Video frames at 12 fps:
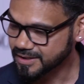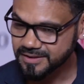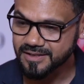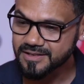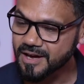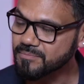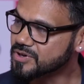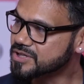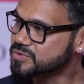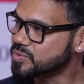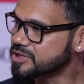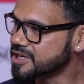the
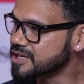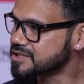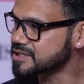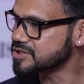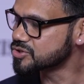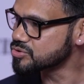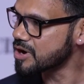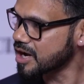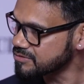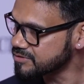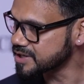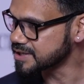numbers would hit
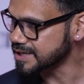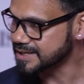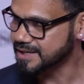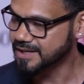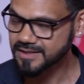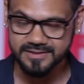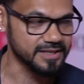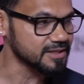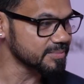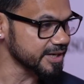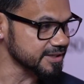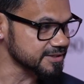200
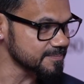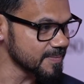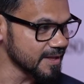zettabytes.